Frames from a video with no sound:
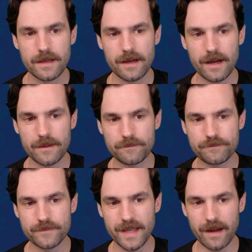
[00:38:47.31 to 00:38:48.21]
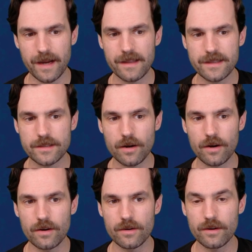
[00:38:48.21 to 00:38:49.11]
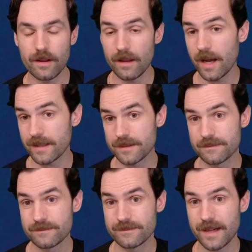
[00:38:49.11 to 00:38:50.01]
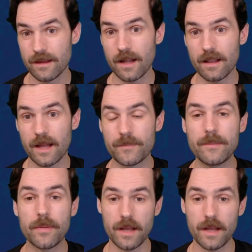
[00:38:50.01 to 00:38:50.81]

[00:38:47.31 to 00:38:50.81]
Yeah, I like this card a lot. A lot. B+.